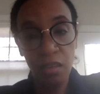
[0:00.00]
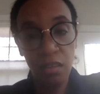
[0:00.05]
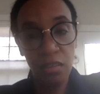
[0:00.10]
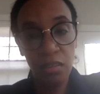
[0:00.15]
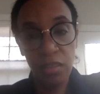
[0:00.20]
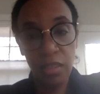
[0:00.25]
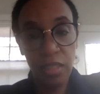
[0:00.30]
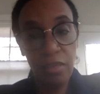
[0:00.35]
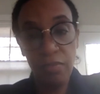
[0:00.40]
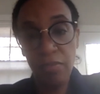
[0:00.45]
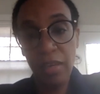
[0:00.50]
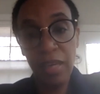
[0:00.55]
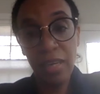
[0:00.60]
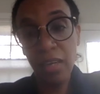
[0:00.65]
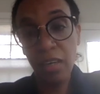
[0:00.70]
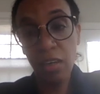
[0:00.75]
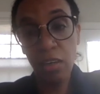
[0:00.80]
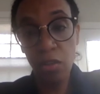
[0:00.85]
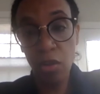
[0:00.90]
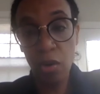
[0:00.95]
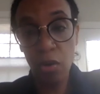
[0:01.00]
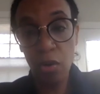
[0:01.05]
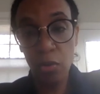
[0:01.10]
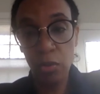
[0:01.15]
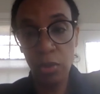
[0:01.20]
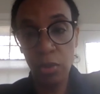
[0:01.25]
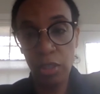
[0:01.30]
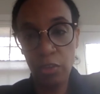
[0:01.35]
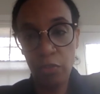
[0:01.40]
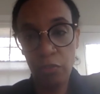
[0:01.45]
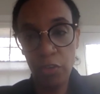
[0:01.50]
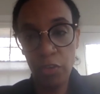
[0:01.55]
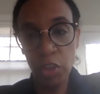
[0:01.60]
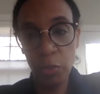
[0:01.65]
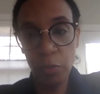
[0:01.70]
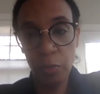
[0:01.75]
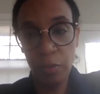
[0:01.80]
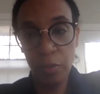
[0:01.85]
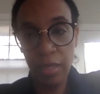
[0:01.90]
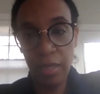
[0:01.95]
to even get a loan in the first
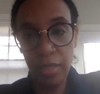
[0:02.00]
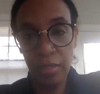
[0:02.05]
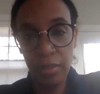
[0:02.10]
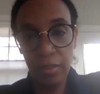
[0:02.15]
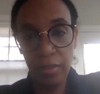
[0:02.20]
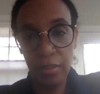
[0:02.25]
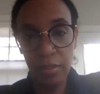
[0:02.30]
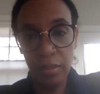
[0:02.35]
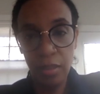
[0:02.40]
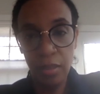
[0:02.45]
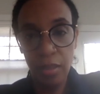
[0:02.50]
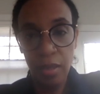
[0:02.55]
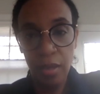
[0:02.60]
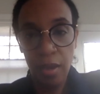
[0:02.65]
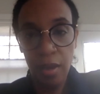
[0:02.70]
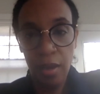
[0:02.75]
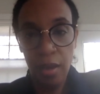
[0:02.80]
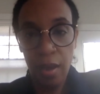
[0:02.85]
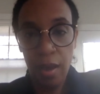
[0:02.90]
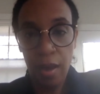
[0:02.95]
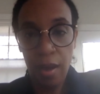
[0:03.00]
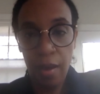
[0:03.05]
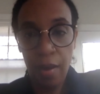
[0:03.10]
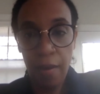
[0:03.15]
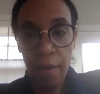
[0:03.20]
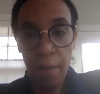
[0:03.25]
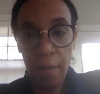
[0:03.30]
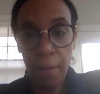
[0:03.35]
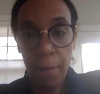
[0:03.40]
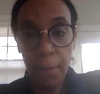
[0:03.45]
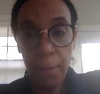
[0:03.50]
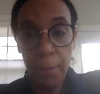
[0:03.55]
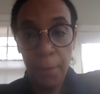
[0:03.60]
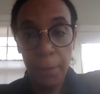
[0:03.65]
place. Um,